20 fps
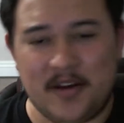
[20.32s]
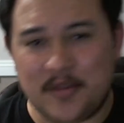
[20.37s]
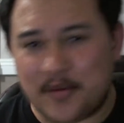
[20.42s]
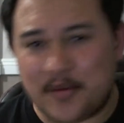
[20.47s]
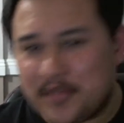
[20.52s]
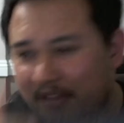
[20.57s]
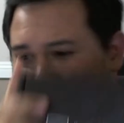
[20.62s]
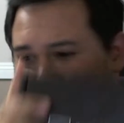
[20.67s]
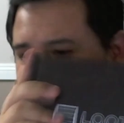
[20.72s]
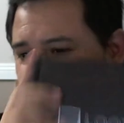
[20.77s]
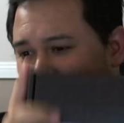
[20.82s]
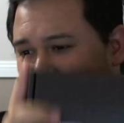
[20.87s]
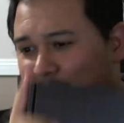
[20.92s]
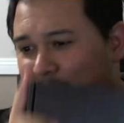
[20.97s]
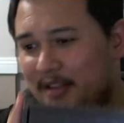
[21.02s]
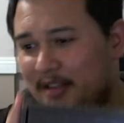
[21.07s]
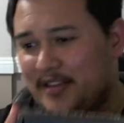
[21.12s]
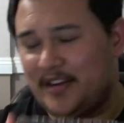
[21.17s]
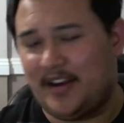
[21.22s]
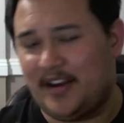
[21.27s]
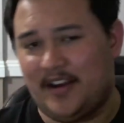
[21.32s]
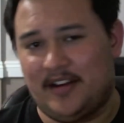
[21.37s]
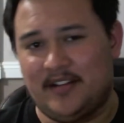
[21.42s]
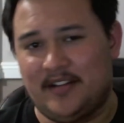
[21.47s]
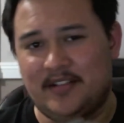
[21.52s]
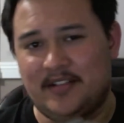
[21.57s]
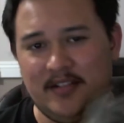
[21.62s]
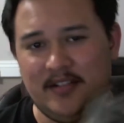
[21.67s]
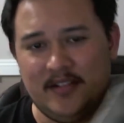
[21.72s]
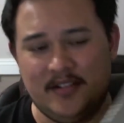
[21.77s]
thing that came in today.
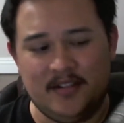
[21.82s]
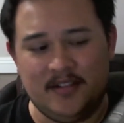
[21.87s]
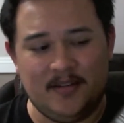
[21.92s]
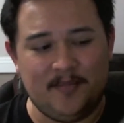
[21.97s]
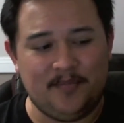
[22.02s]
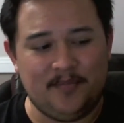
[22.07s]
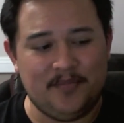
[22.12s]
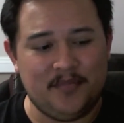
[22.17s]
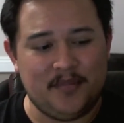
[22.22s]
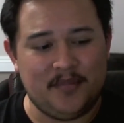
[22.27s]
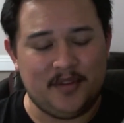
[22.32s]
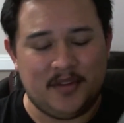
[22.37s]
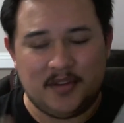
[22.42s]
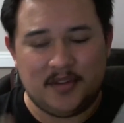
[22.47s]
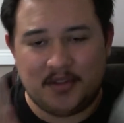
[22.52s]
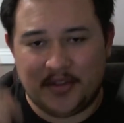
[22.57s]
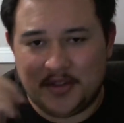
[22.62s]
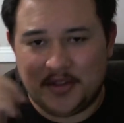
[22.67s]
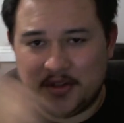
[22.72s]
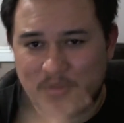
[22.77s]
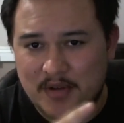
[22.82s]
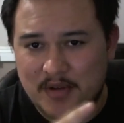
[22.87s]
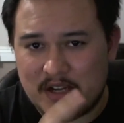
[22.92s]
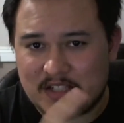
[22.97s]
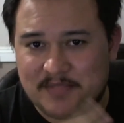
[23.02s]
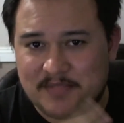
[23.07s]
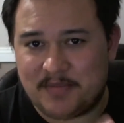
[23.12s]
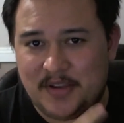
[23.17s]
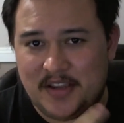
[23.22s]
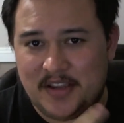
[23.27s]
U S
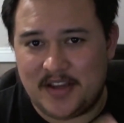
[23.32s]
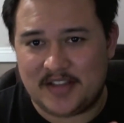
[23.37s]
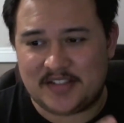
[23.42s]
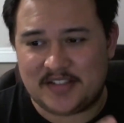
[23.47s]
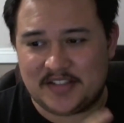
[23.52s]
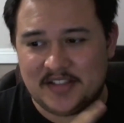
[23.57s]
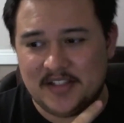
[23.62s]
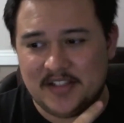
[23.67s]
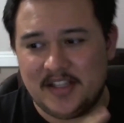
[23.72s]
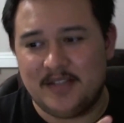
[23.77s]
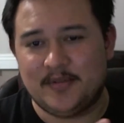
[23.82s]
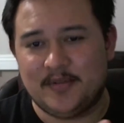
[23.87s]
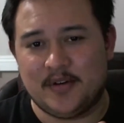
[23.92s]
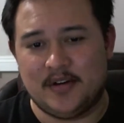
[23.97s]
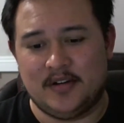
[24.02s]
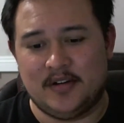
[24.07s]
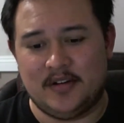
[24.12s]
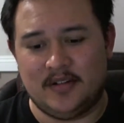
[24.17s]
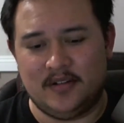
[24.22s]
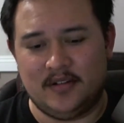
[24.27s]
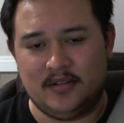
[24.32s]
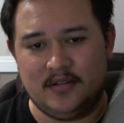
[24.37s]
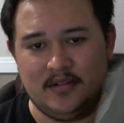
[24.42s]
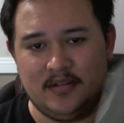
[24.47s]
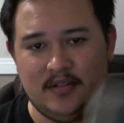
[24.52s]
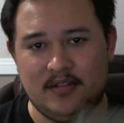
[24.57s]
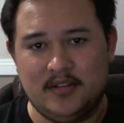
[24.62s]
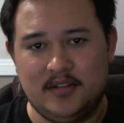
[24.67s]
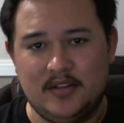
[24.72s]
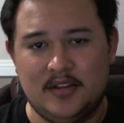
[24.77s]
P S delivered.
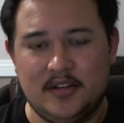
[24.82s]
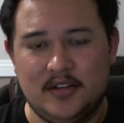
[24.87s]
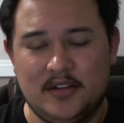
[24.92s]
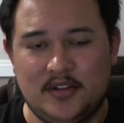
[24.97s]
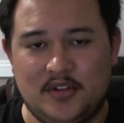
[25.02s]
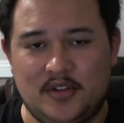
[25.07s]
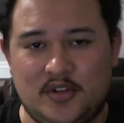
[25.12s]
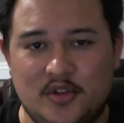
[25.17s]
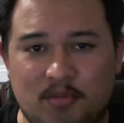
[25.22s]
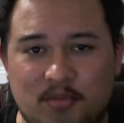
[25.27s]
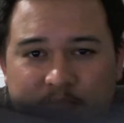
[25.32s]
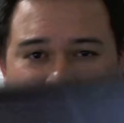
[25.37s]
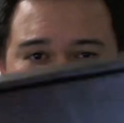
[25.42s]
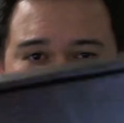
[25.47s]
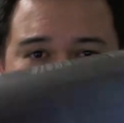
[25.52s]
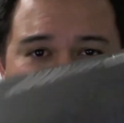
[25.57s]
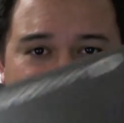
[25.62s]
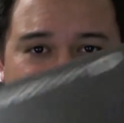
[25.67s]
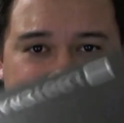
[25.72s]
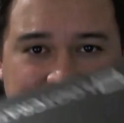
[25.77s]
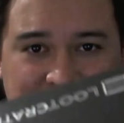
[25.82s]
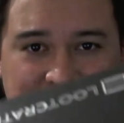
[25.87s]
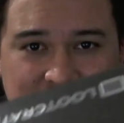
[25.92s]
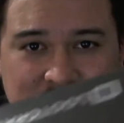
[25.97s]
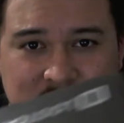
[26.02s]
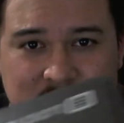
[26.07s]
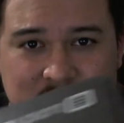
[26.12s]
U P S.